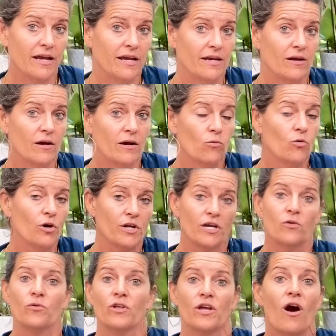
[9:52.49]
and, and
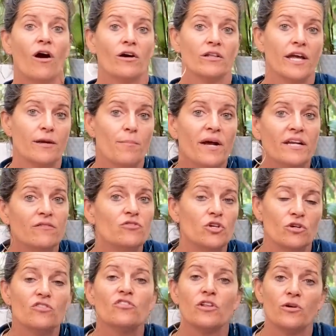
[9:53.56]
working really hard, like many of
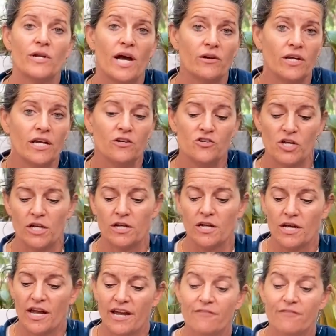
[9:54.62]
you, to slow down aging.